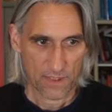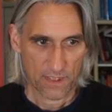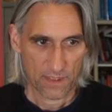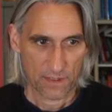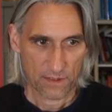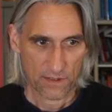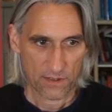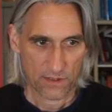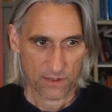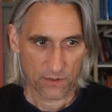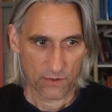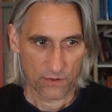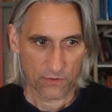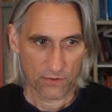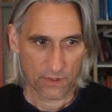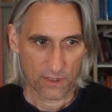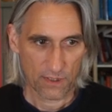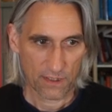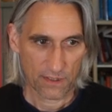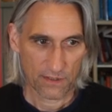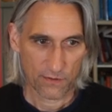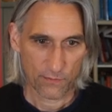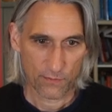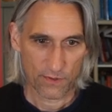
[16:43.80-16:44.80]
So
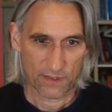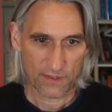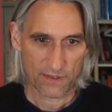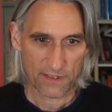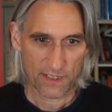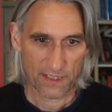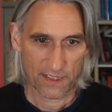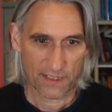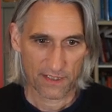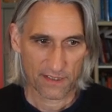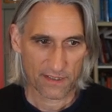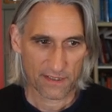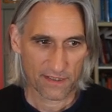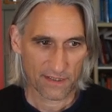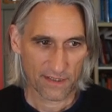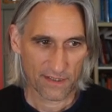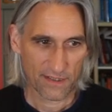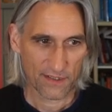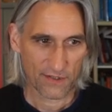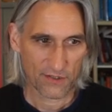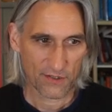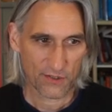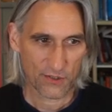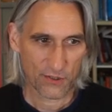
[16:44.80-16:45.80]
I don't want to take
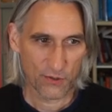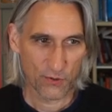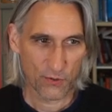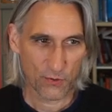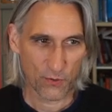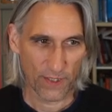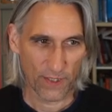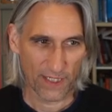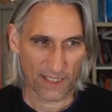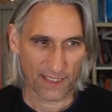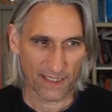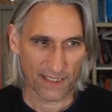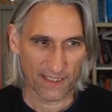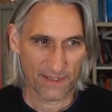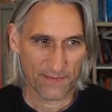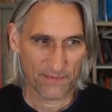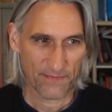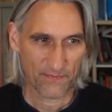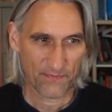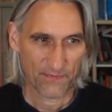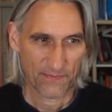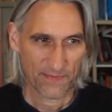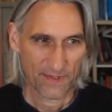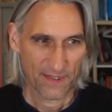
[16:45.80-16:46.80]
uh, too quickly.
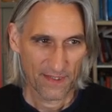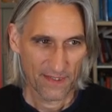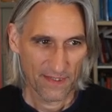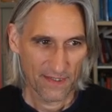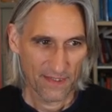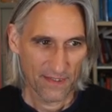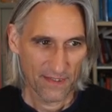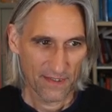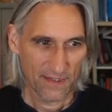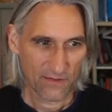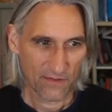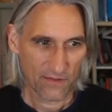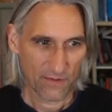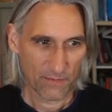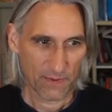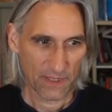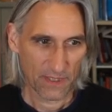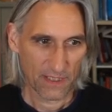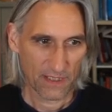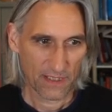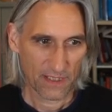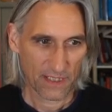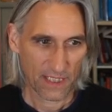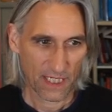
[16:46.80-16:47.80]
Got to
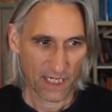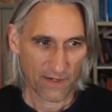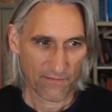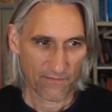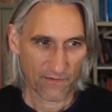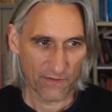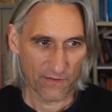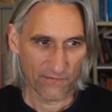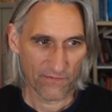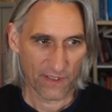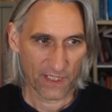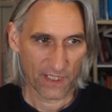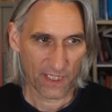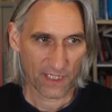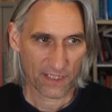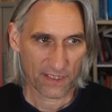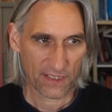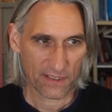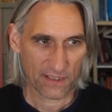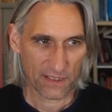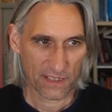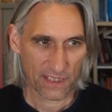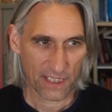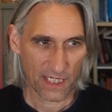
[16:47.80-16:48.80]
be careful of
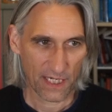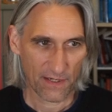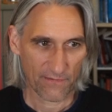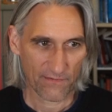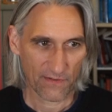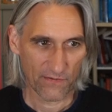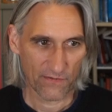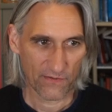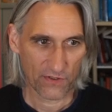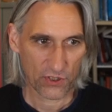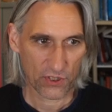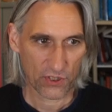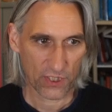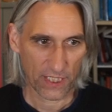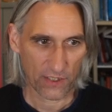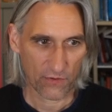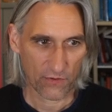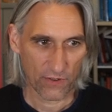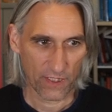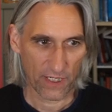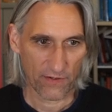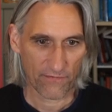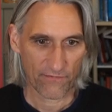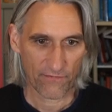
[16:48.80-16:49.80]
this and careful of a check
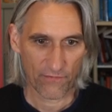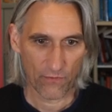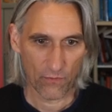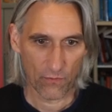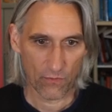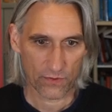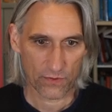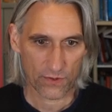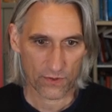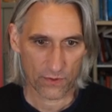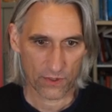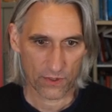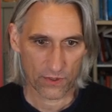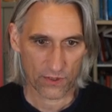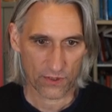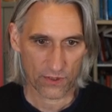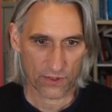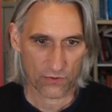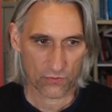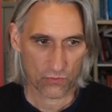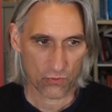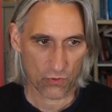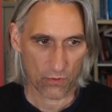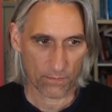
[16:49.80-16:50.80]
on f4, so I
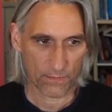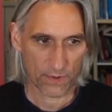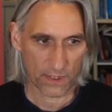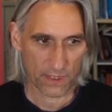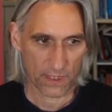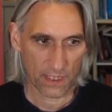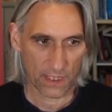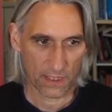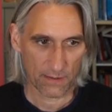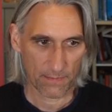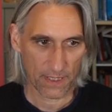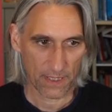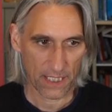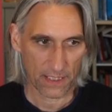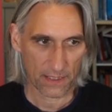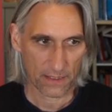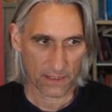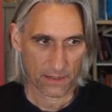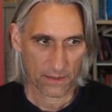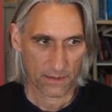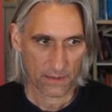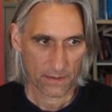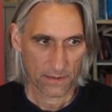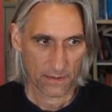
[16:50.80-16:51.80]
just drop the king back.
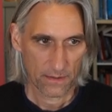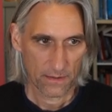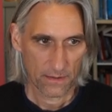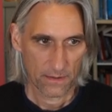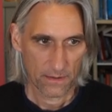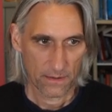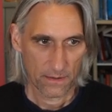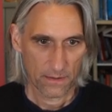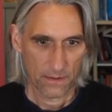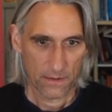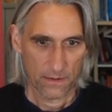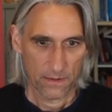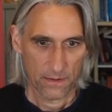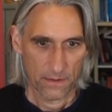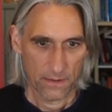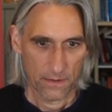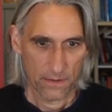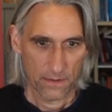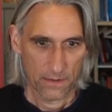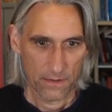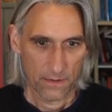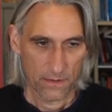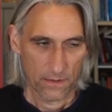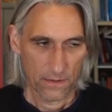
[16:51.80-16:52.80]

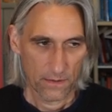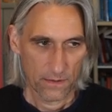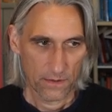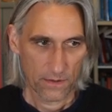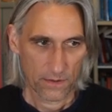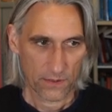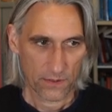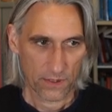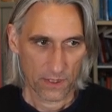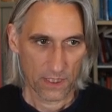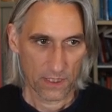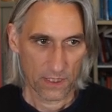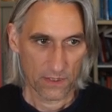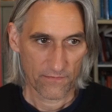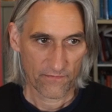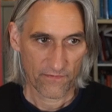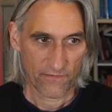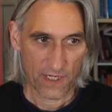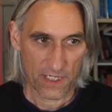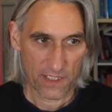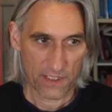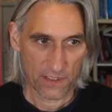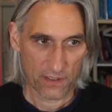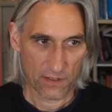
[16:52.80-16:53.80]
So he
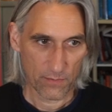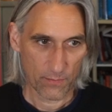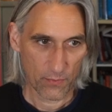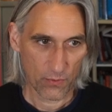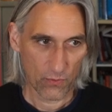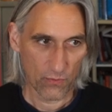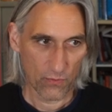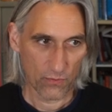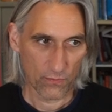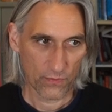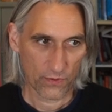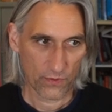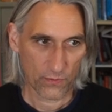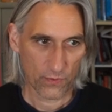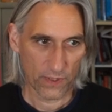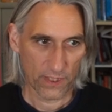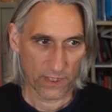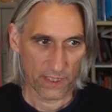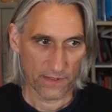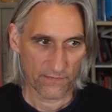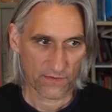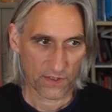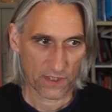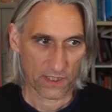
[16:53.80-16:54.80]
defended the pawn with queen
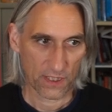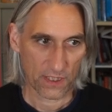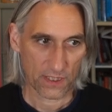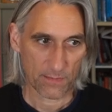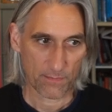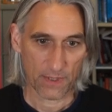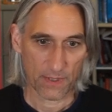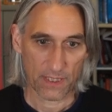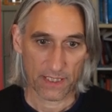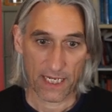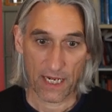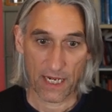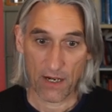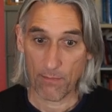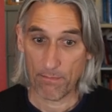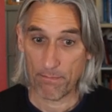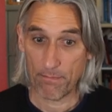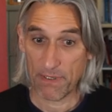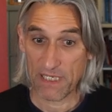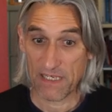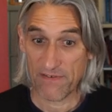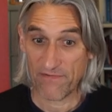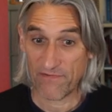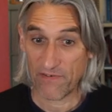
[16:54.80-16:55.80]
f6, but now
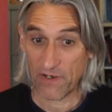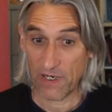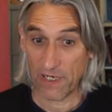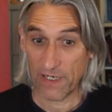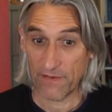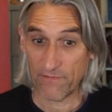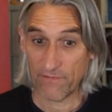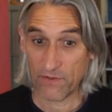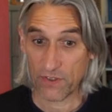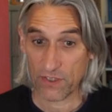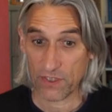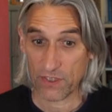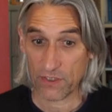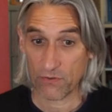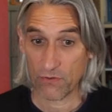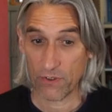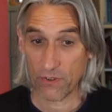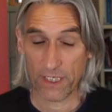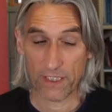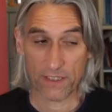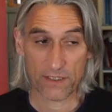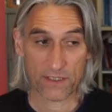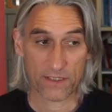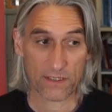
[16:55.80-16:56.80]
b5 just
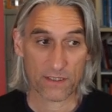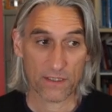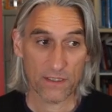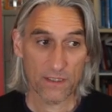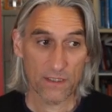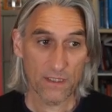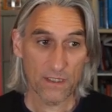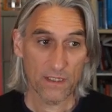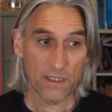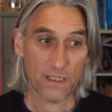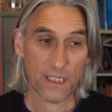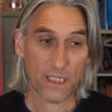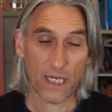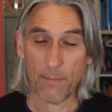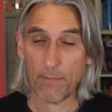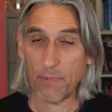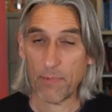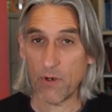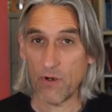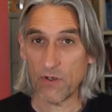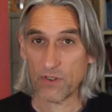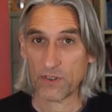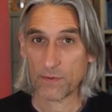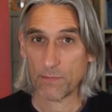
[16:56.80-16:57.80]
creates that
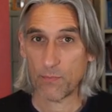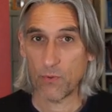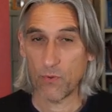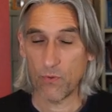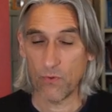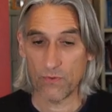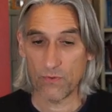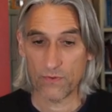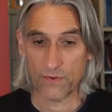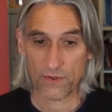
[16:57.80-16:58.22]
pass pawn.